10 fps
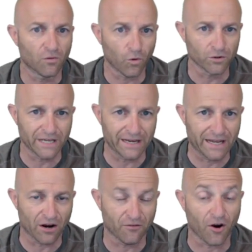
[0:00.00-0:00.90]
We'll take
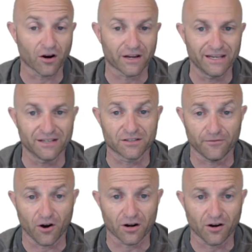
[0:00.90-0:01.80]
care of our keys.
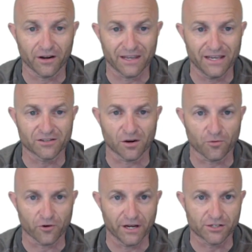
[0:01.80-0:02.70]
If our keys are
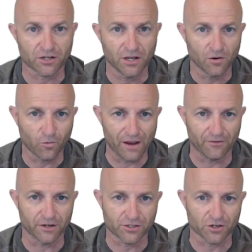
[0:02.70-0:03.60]
breached, we have
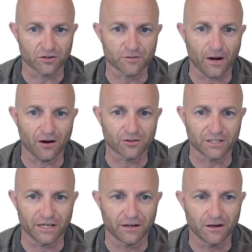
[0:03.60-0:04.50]
an insurance
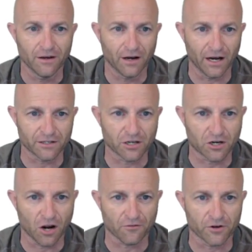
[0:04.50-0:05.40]
policy to
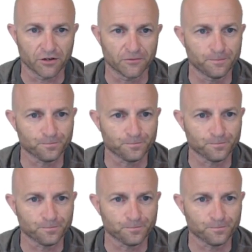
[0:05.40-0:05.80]
cover you.